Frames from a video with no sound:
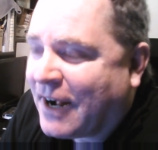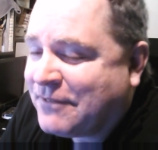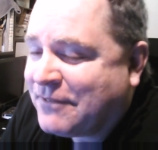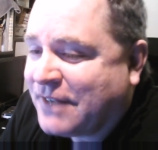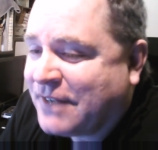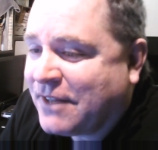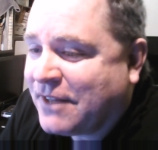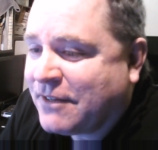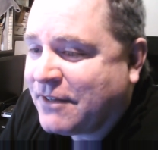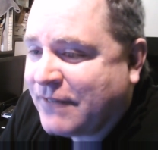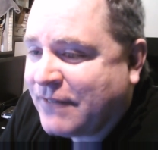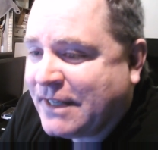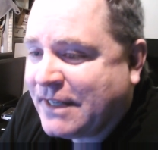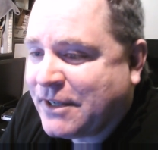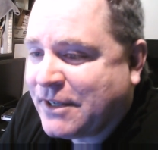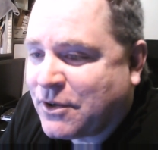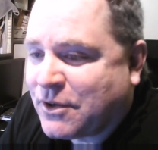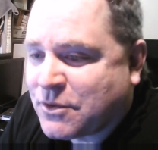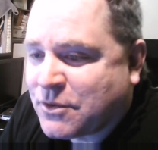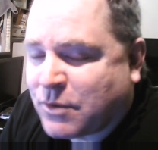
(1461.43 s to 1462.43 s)
I've done the
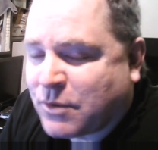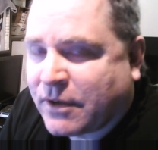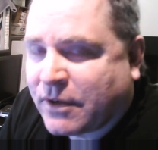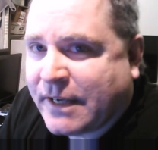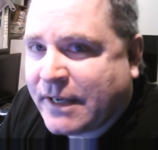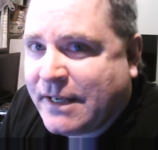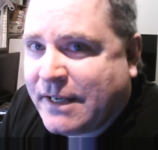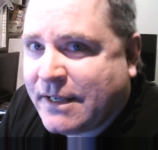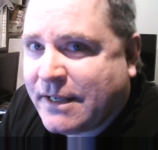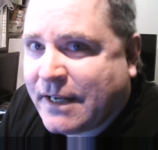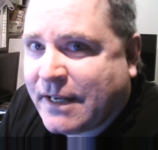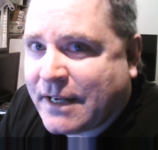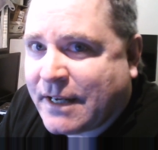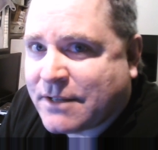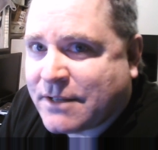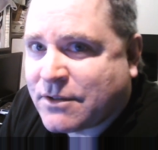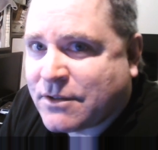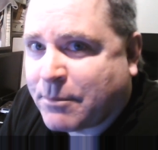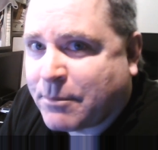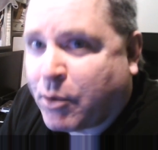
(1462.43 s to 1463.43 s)
videos where he
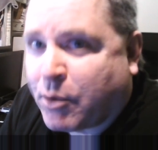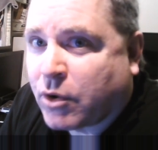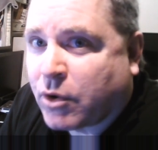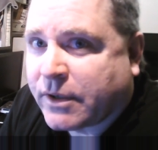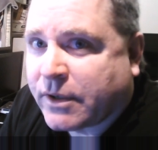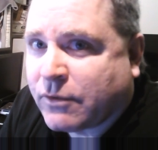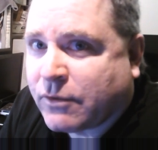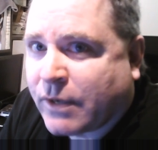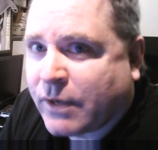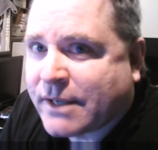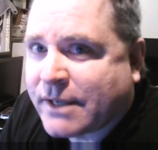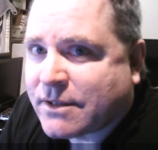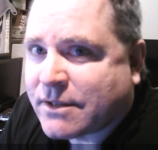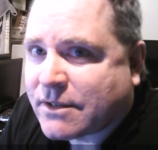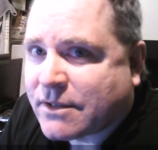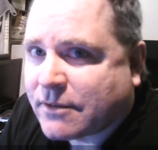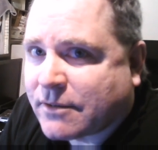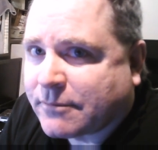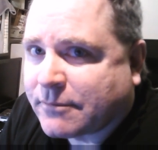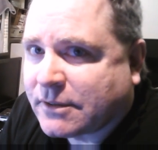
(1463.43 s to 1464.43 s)
has supported
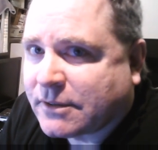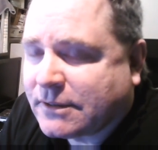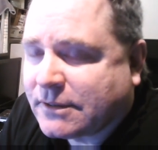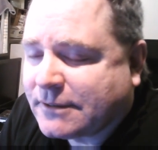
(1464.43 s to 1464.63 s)
racism